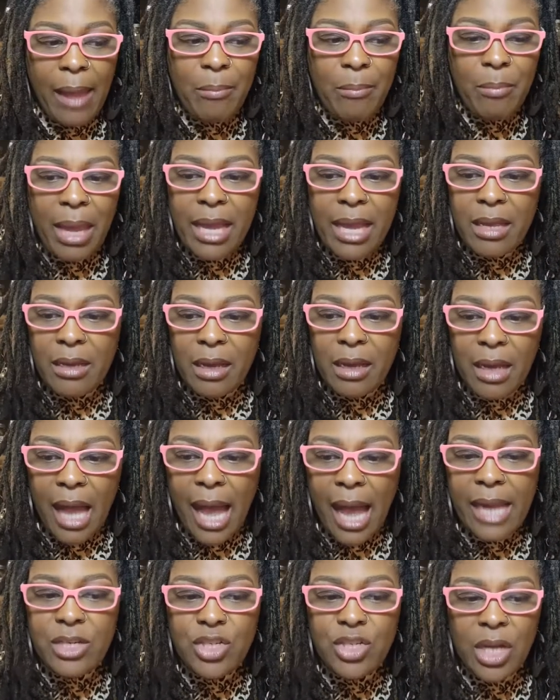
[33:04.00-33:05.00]
make a
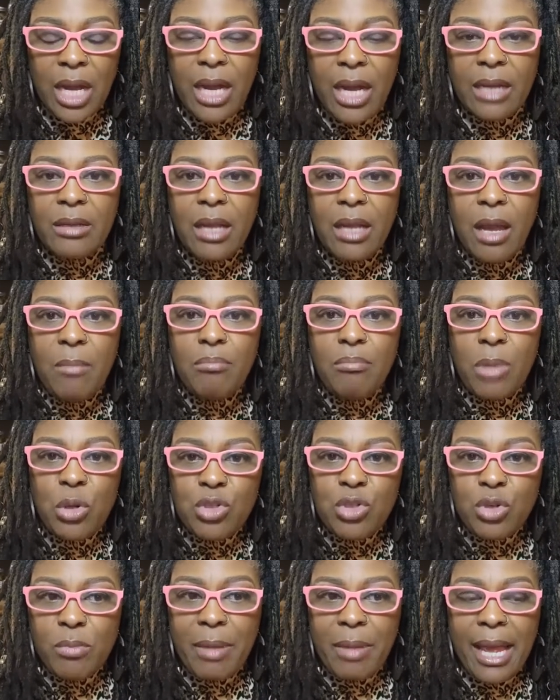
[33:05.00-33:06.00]
uh, John
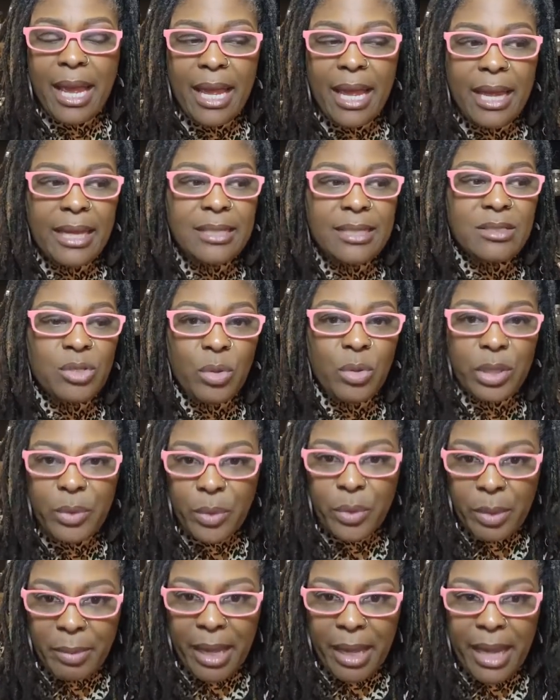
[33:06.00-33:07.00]
mojo bags,
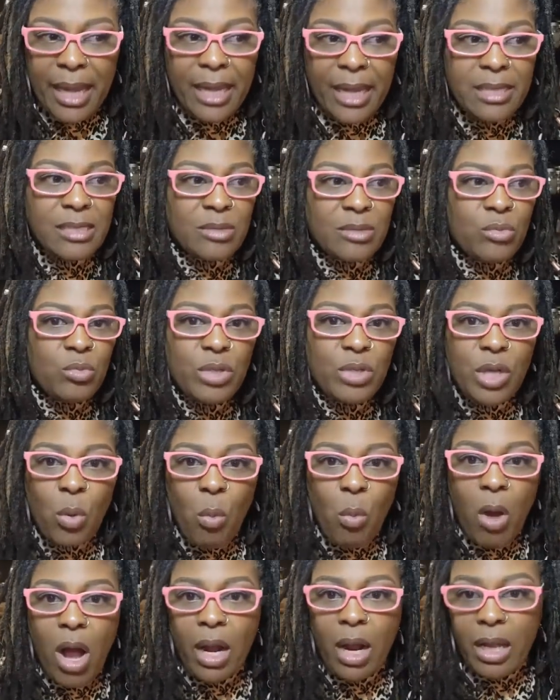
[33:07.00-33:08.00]
gree bags, and you know,
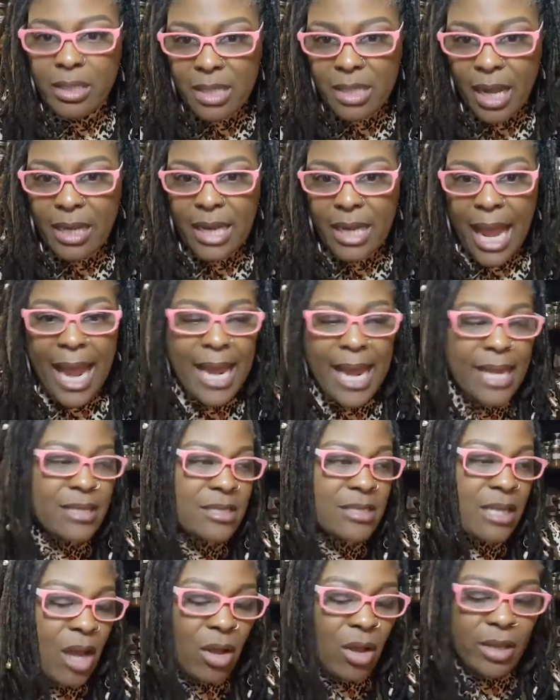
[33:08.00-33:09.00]
wanga and hands
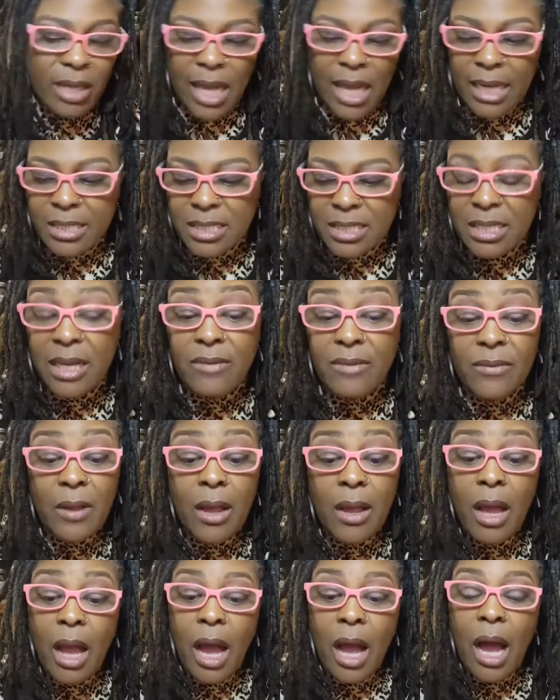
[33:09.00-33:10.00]
and all that kind of stuff.
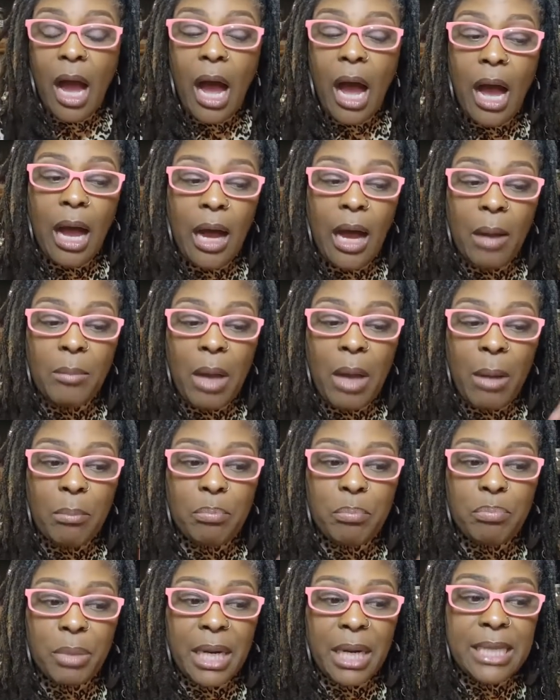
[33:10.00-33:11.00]
Um,
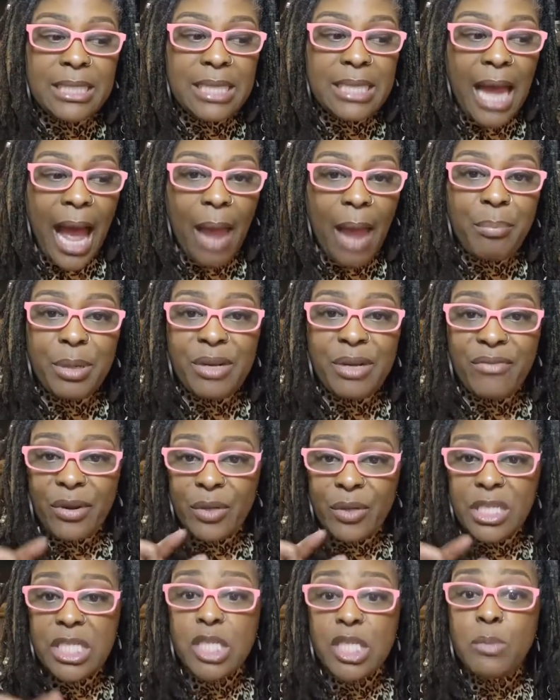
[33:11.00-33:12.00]
but I put a
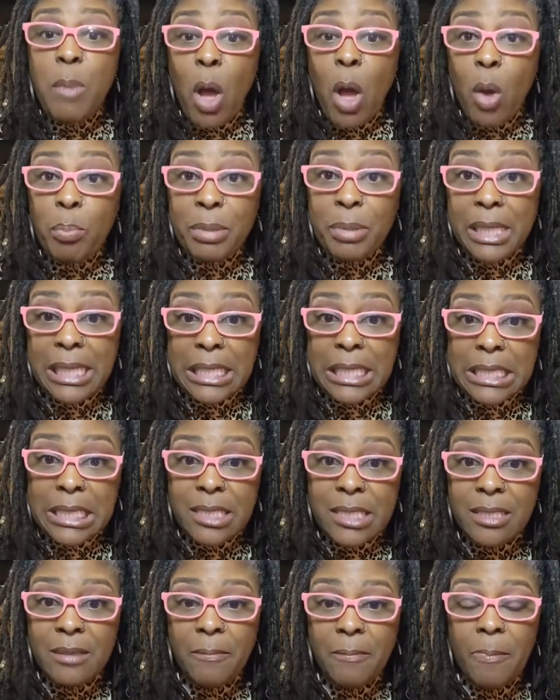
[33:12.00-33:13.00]
very small
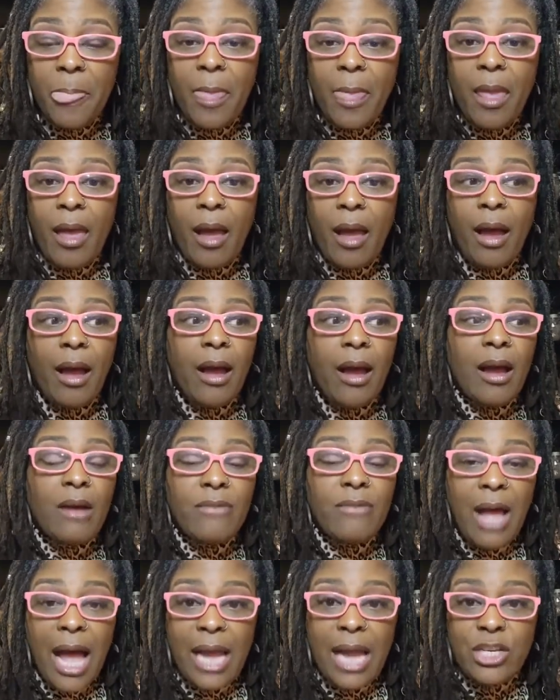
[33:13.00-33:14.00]
piece uh,
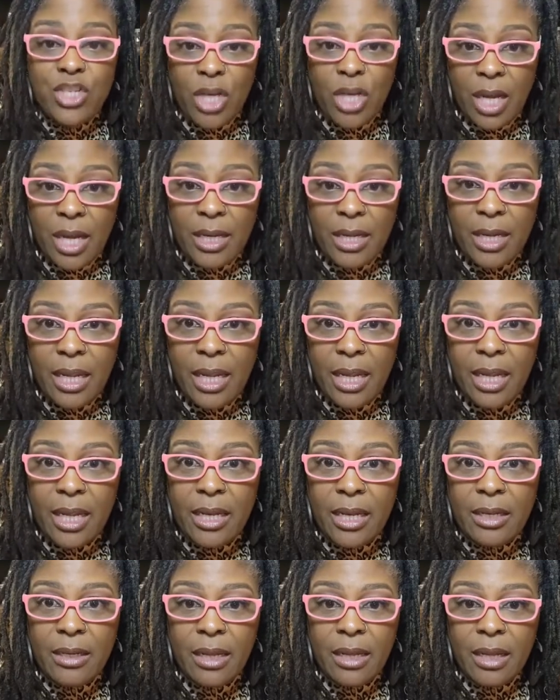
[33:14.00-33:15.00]
of John
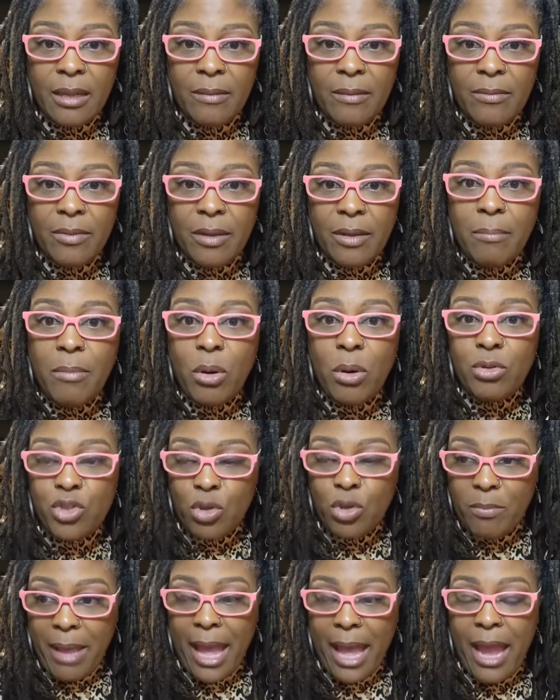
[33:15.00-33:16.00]
in the
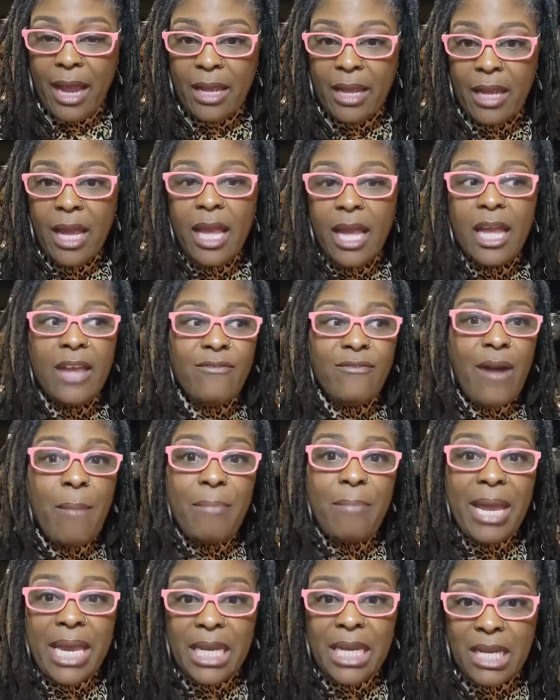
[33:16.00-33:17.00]
mojo bag if I'm
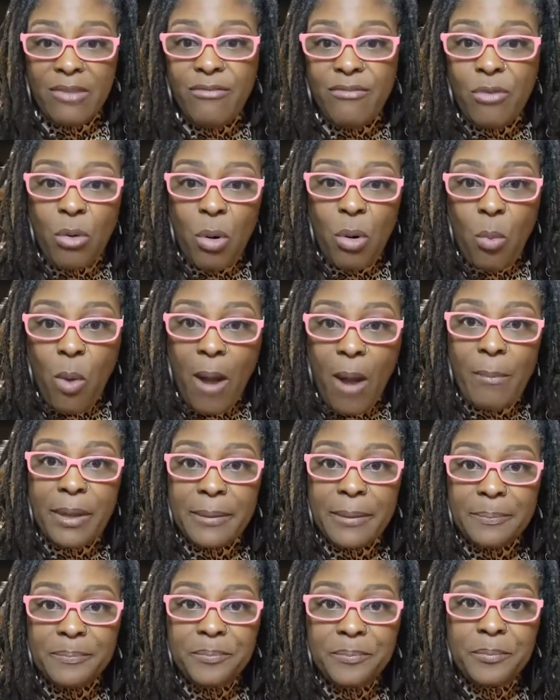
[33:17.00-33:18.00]
making it for a
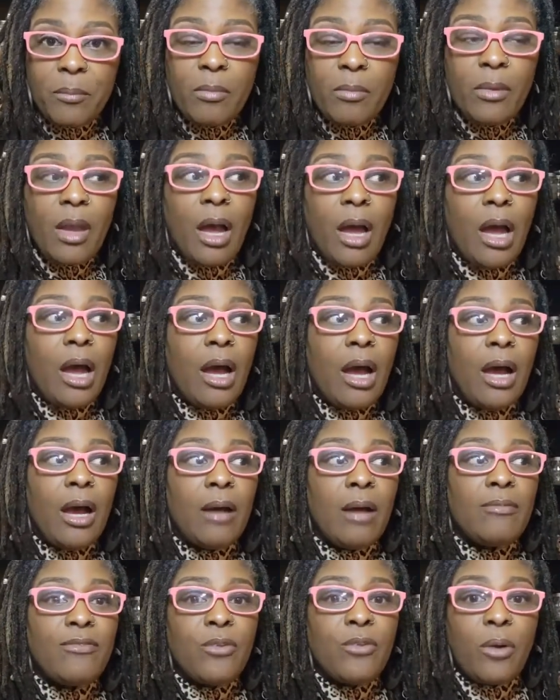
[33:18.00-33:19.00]
woman.
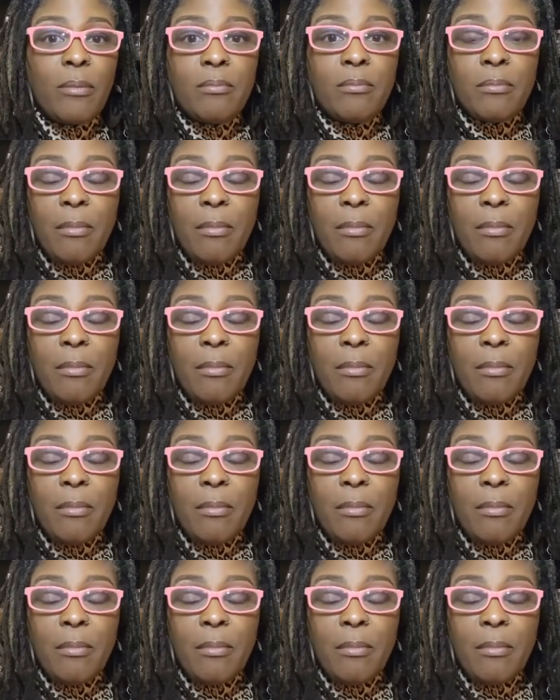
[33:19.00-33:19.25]
Um, for